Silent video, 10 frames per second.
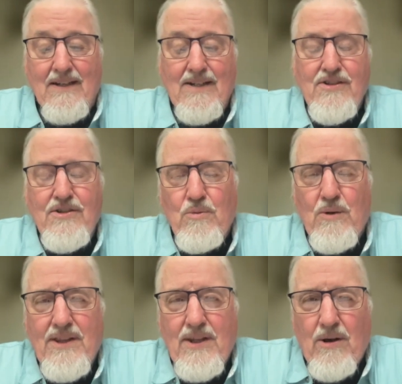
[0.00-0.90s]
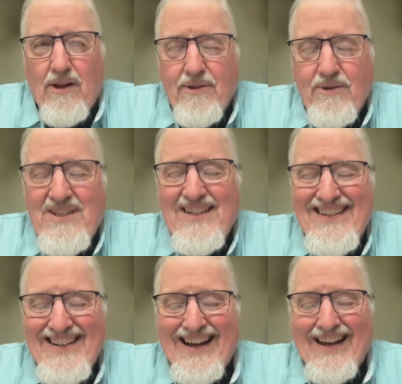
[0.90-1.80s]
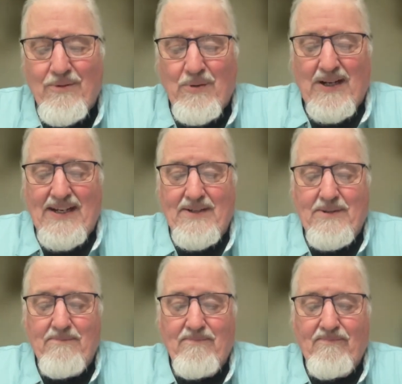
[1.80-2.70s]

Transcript: Listen to what the author did not write.